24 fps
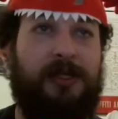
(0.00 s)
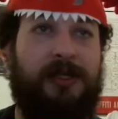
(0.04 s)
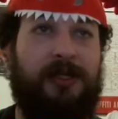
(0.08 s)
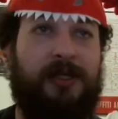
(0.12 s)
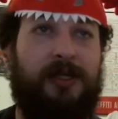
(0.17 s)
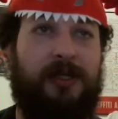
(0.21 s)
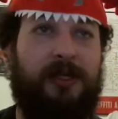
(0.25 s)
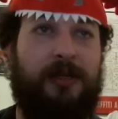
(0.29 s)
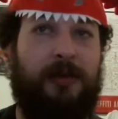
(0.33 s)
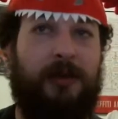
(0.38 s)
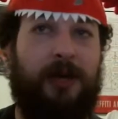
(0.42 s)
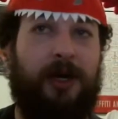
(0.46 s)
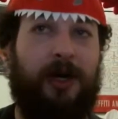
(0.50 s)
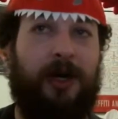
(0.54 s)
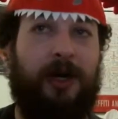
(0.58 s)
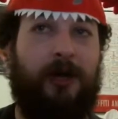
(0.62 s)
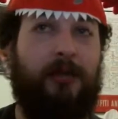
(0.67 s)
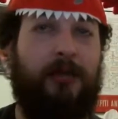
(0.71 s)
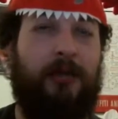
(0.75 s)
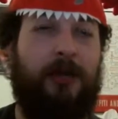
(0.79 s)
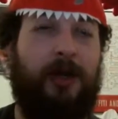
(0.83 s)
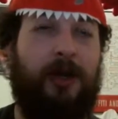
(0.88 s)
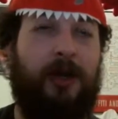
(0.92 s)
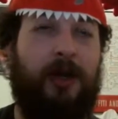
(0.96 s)
to
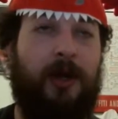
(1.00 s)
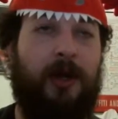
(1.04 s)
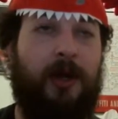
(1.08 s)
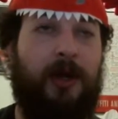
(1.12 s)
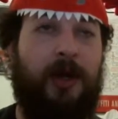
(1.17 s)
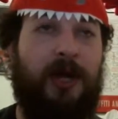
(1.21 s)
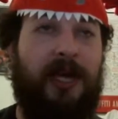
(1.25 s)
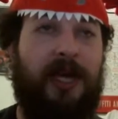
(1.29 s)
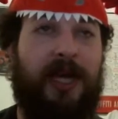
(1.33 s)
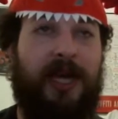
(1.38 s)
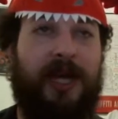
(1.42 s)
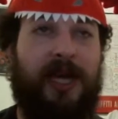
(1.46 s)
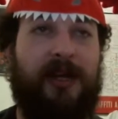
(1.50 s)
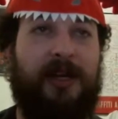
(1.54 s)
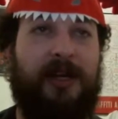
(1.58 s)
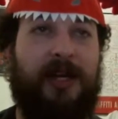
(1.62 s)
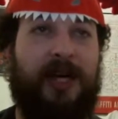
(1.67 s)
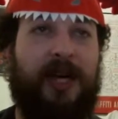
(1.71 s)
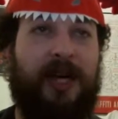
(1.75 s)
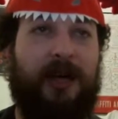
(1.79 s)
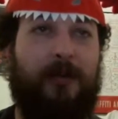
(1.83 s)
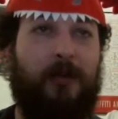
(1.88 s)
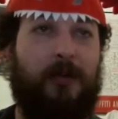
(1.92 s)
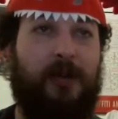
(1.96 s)

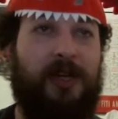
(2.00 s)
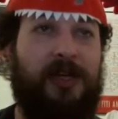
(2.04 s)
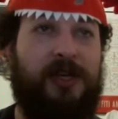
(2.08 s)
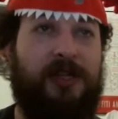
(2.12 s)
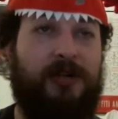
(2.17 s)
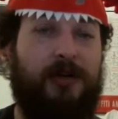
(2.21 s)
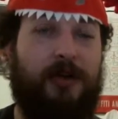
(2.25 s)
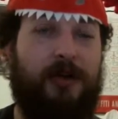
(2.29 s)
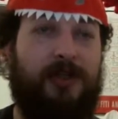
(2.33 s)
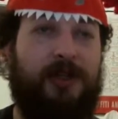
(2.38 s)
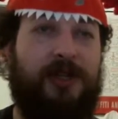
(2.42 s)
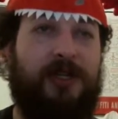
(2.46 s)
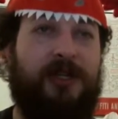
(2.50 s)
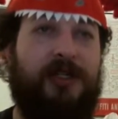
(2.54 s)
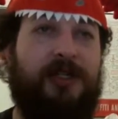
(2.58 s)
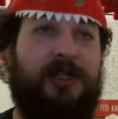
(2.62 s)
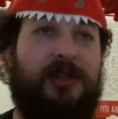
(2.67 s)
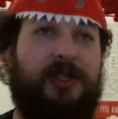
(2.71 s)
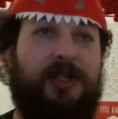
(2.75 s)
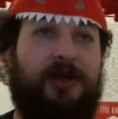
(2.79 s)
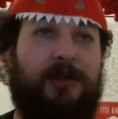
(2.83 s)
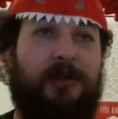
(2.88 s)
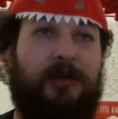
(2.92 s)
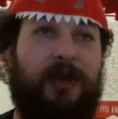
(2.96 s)
in-game resources,
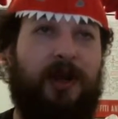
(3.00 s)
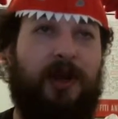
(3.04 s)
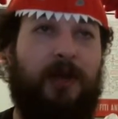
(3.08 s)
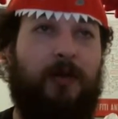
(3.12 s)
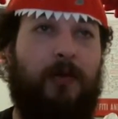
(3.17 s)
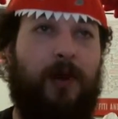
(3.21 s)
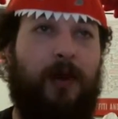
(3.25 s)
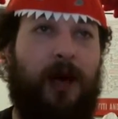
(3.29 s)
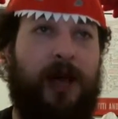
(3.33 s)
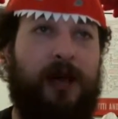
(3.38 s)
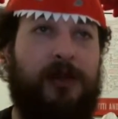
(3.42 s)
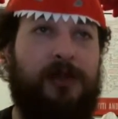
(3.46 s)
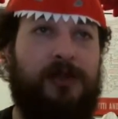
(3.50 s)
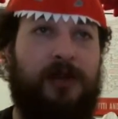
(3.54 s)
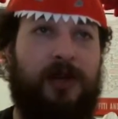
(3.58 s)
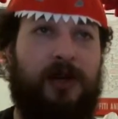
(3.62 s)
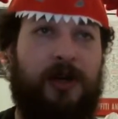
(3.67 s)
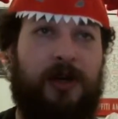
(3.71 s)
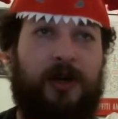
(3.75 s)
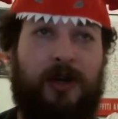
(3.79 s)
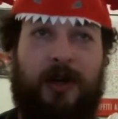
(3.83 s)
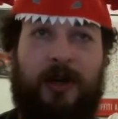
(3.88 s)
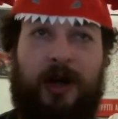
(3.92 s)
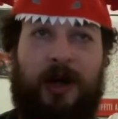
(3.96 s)
so someone can
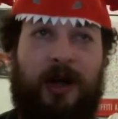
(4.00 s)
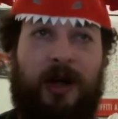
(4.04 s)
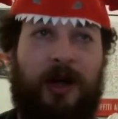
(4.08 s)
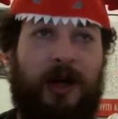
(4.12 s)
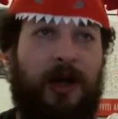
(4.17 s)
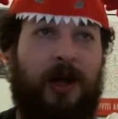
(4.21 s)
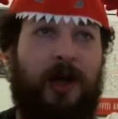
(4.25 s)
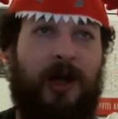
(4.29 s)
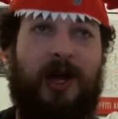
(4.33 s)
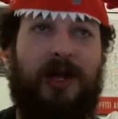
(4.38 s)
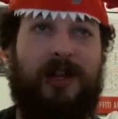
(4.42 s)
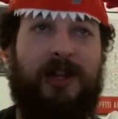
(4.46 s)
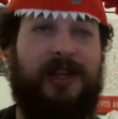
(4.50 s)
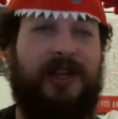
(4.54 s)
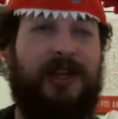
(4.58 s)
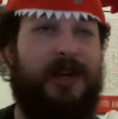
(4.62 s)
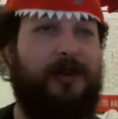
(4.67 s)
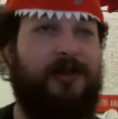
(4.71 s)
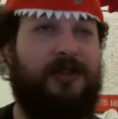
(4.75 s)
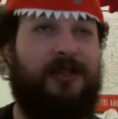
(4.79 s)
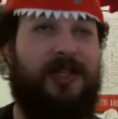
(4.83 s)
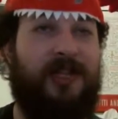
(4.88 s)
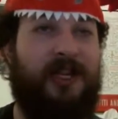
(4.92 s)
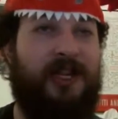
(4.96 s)
wager
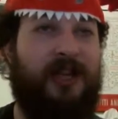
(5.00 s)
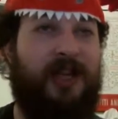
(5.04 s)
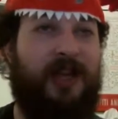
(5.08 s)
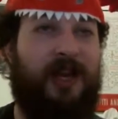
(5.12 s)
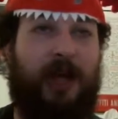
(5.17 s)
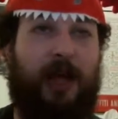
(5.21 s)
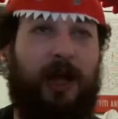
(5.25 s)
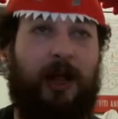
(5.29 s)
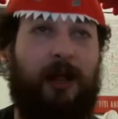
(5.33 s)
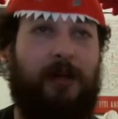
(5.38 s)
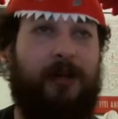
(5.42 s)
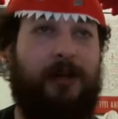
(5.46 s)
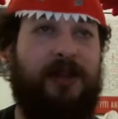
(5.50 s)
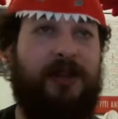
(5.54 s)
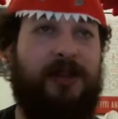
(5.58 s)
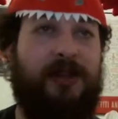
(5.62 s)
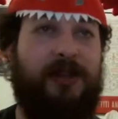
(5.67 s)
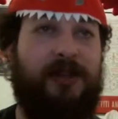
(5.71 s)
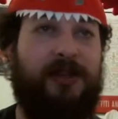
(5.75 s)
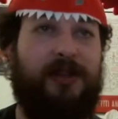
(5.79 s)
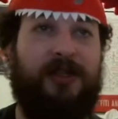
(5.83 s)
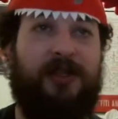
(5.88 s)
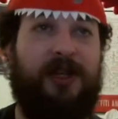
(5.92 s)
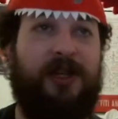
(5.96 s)
1,000
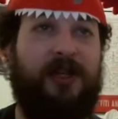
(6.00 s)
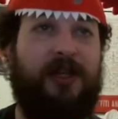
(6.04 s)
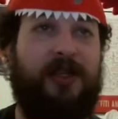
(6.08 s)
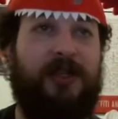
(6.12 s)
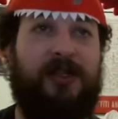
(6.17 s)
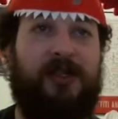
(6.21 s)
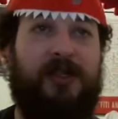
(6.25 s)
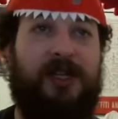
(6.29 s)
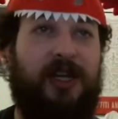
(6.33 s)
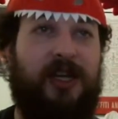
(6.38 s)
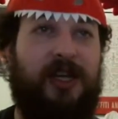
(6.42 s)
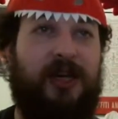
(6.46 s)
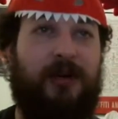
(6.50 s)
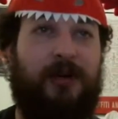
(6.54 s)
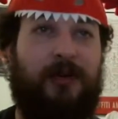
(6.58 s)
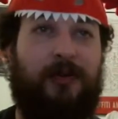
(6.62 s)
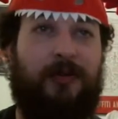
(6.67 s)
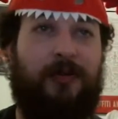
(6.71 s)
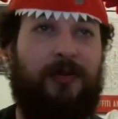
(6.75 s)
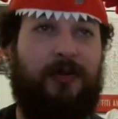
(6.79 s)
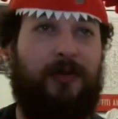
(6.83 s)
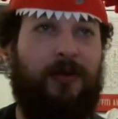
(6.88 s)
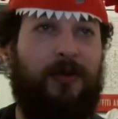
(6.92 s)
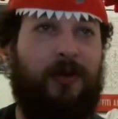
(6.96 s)
elemental tungsten
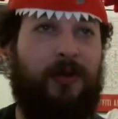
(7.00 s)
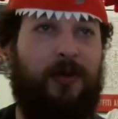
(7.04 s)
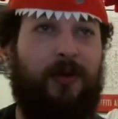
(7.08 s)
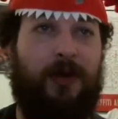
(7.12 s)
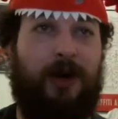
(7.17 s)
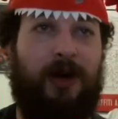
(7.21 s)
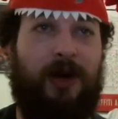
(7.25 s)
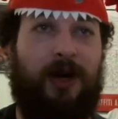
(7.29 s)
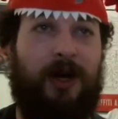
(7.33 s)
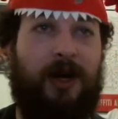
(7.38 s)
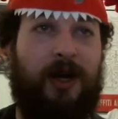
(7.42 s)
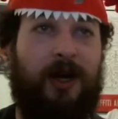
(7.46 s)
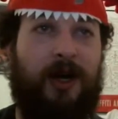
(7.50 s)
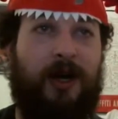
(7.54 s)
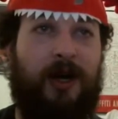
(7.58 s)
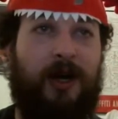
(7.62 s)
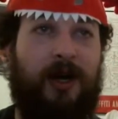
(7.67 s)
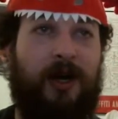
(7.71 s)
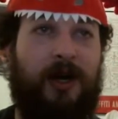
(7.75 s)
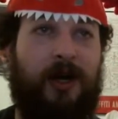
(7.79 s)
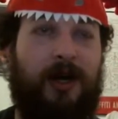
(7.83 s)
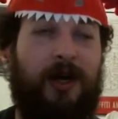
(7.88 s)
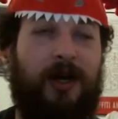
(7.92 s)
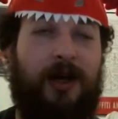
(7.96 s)
for
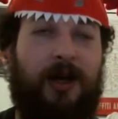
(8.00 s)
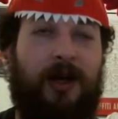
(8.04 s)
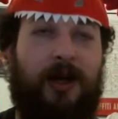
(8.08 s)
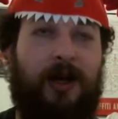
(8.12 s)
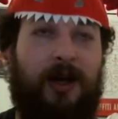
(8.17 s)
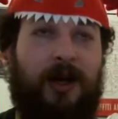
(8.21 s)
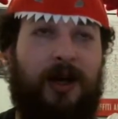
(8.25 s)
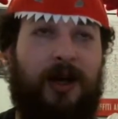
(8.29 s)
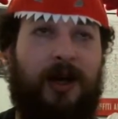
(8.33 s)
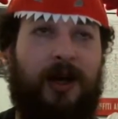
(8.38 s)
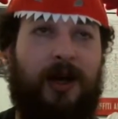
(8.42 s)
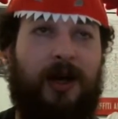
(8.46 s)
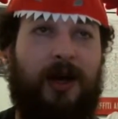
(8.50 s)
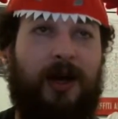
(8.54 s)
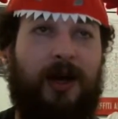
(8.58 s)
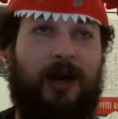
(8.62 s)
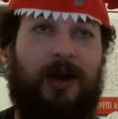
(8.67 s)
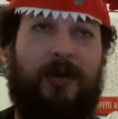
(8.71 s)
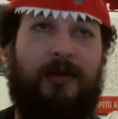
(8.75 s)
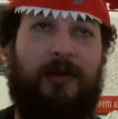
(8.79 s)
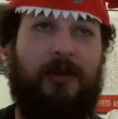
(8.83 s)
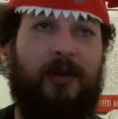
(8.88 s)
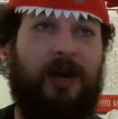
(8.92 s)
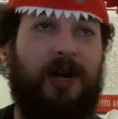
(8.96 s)

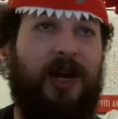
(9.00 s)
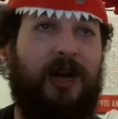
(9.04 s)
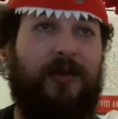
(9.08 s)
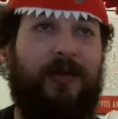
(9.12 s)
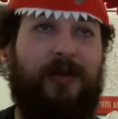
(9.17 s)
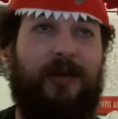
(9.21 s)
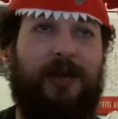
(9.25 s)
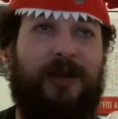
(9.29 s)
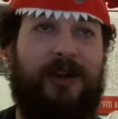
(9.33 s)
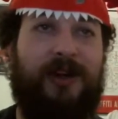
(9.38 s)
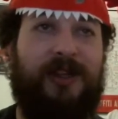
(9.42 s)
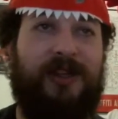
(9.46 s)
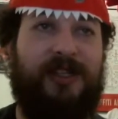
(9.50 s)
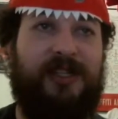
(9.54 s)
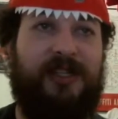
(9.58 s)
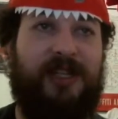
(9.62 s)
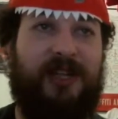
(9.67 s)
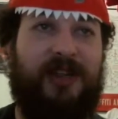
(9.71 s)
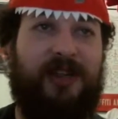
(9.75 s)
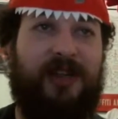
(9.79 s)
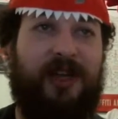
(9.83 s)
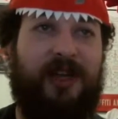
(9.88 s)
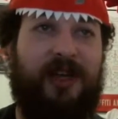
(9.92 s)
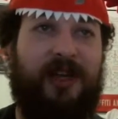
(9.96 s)
whatever it is
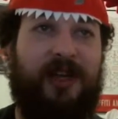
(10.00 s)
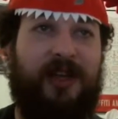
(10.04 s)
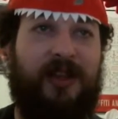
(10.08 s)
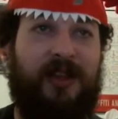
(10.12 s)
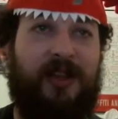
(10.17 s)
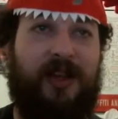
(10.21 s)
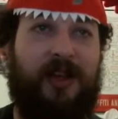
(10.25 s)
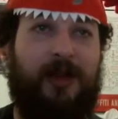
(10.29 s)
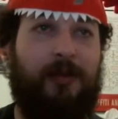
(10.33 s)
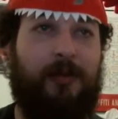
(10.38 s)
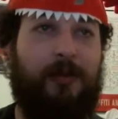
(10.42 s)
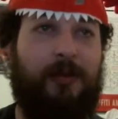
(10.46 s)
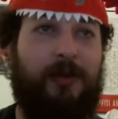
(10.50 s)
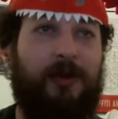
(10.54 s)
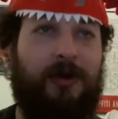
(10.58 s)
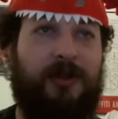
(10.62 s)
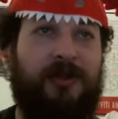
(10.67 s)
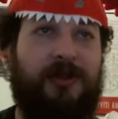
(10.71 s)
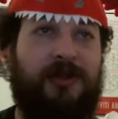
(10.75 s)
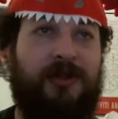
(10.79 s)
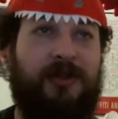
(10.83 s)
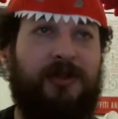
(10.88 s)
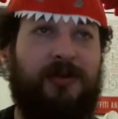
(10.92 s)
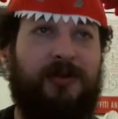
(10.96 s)
that the other
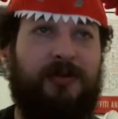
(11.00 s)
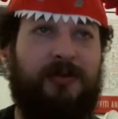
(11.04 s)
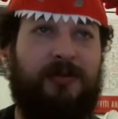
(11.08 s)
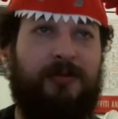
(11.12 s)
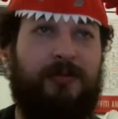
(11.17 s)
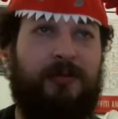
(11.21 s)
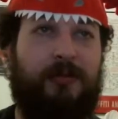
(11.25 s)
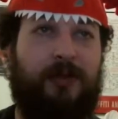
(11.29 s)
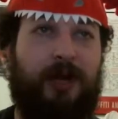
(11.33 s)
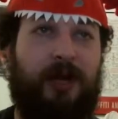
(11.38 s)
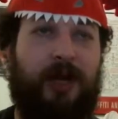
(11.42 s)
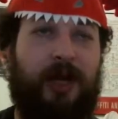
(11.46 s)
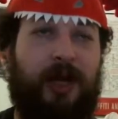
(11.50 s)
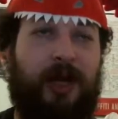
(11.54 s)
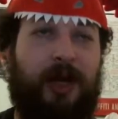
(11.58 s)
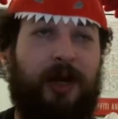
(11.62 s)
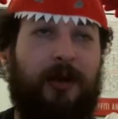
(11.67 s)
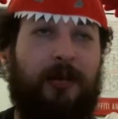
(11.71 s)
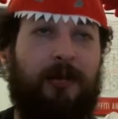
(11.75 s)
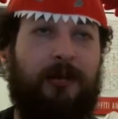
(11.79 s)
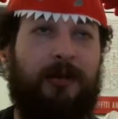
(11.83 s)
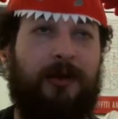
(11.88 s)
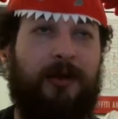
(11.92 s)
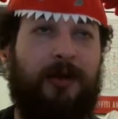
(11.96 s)
person's putting
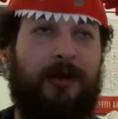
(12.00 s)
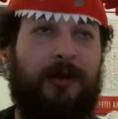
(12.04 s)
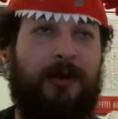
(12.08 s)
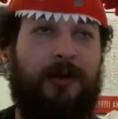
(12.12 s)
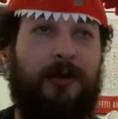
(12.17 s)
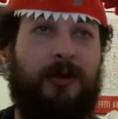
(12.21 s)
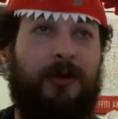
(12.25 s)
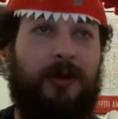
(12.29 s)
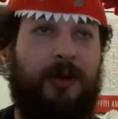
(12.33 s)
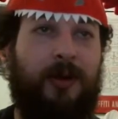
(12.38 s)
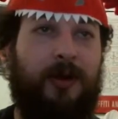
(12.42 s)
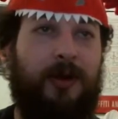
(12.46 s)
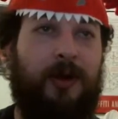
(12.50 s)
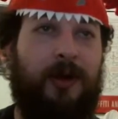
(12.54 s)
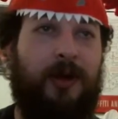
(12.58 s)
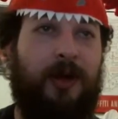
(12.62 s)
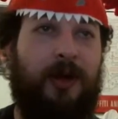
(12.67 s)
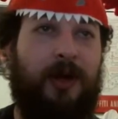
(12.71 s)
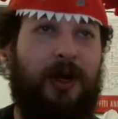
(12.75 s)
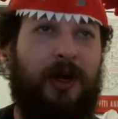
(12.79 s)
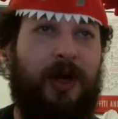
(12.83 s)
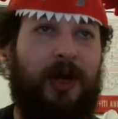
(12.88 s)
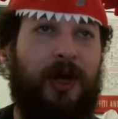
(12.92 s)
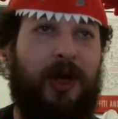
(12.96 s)
up, and
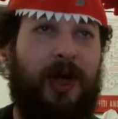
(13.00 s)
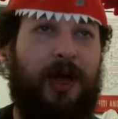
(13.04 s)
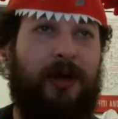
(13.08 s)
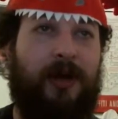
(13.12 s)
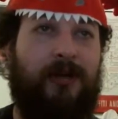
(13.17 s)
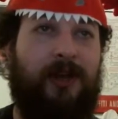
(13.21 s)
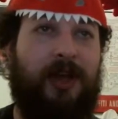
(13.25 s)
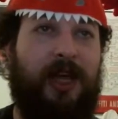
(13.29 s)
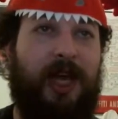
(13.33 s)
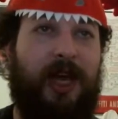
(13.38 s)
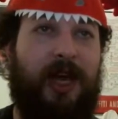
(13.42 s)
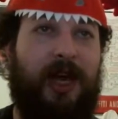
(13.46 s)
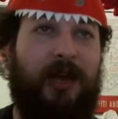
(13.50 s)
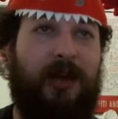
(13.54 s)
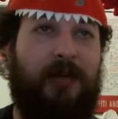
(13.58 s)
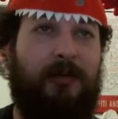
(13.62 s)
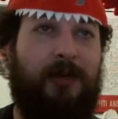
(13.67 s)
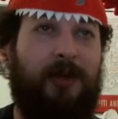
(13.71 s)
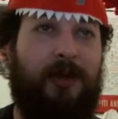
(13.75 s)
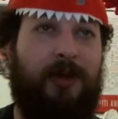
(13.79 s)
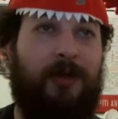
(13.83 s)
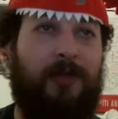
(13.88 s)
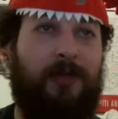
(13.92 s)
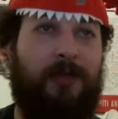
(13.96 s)
have a
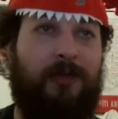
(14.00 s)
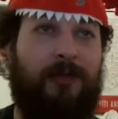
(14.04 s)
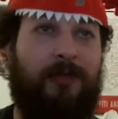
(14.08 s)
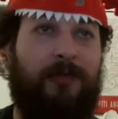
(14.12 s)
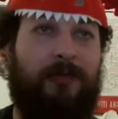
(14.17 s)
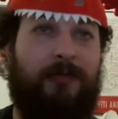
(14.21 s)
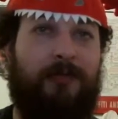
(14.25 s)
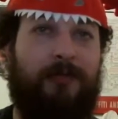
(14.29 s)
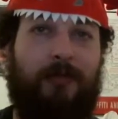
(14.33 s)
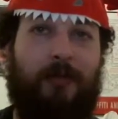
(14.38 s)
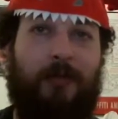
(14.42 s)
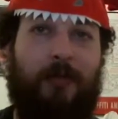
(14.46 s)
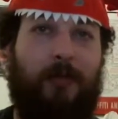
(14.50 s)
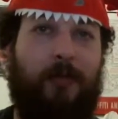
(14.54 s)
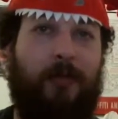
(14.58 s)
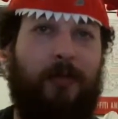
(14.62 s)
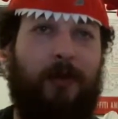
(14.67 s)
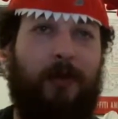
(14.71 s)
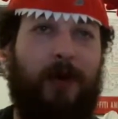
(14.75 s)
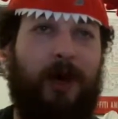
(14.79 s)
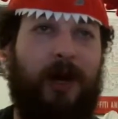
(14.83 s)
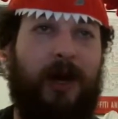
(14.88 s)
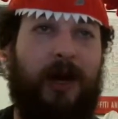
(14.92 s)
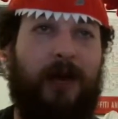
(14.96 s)
game of
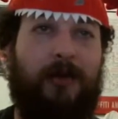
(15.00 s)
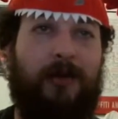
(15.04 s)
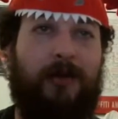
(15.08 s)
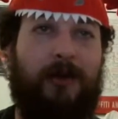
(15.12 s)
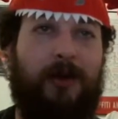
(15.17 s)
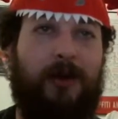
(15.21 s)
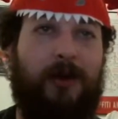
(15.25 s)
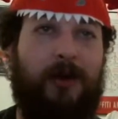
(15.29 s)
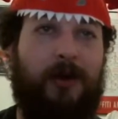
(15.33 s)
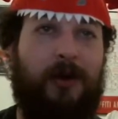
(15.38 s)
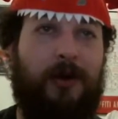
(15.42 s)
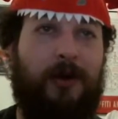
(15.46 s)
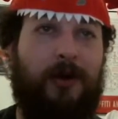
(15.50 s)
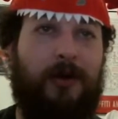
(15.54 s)
whatever,